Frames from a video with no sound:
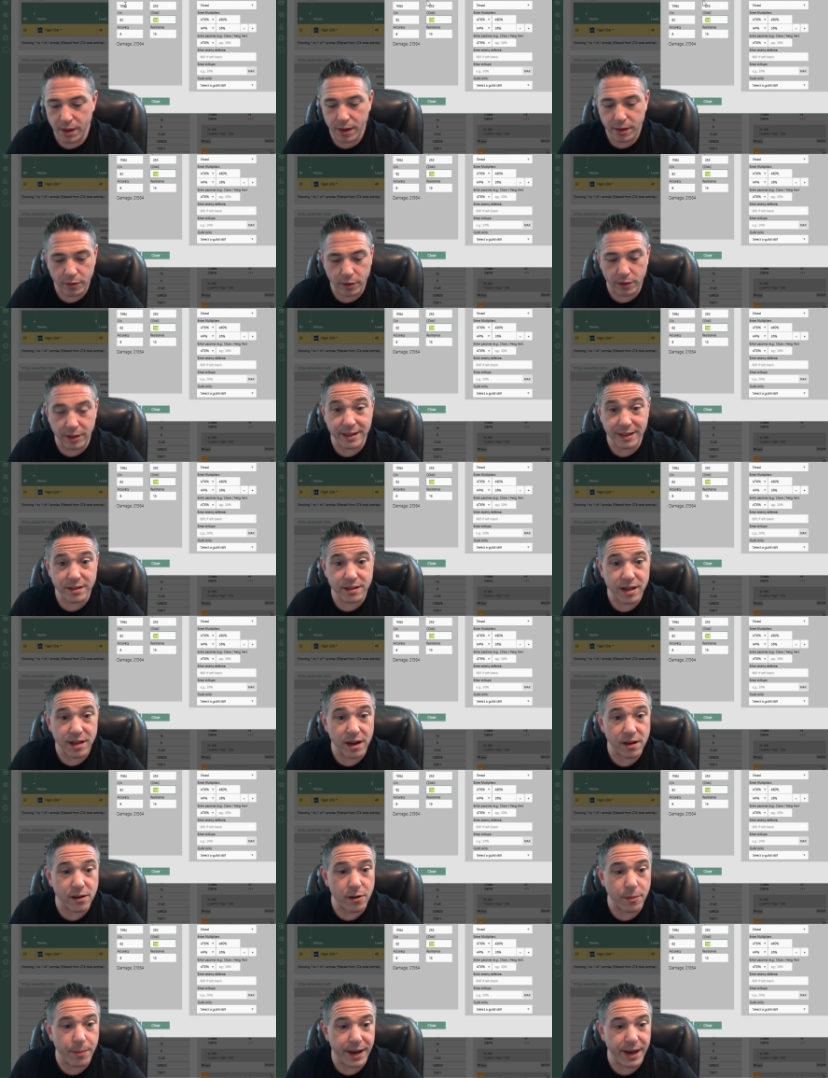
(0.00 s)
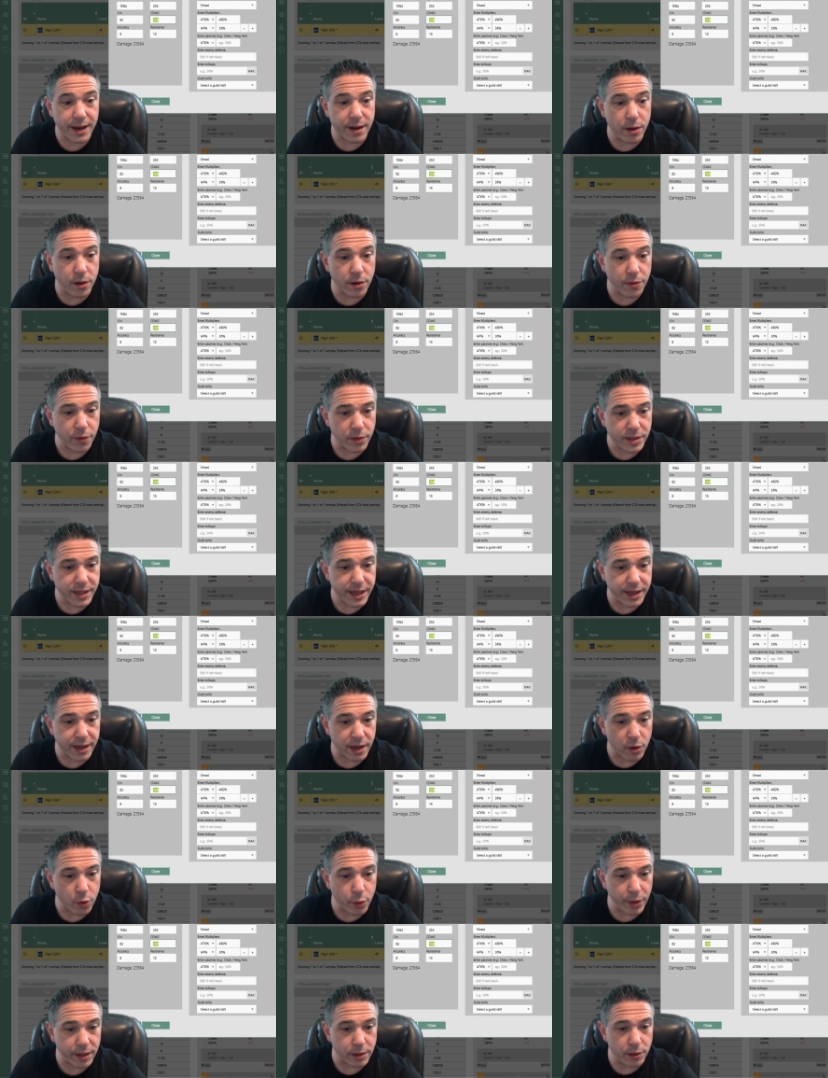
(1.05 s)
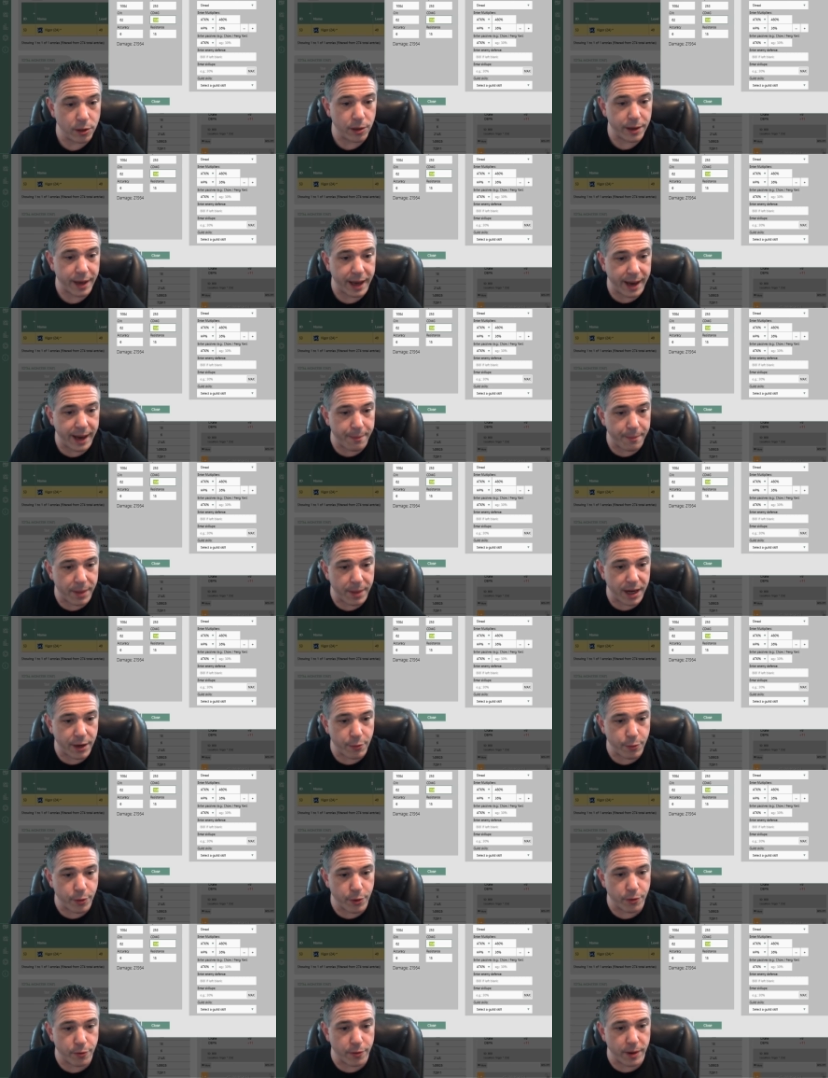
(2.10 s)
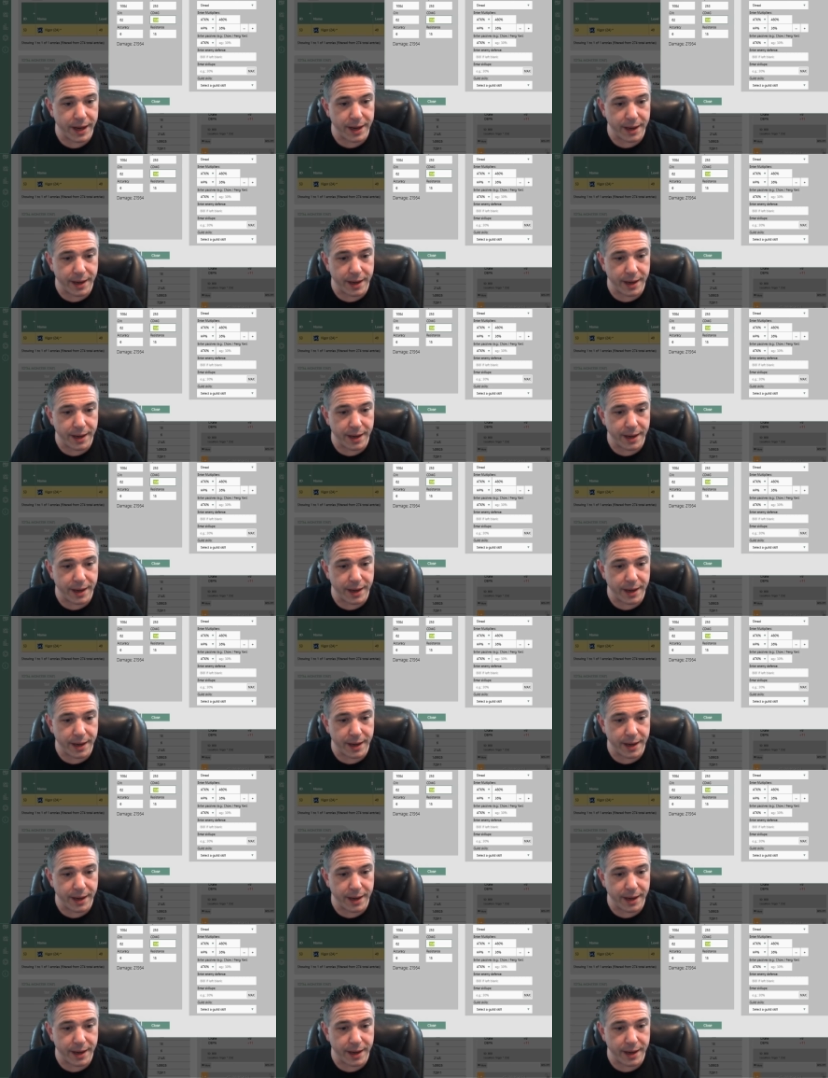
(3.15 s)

So let's toggle back over, take a quick look at my rune right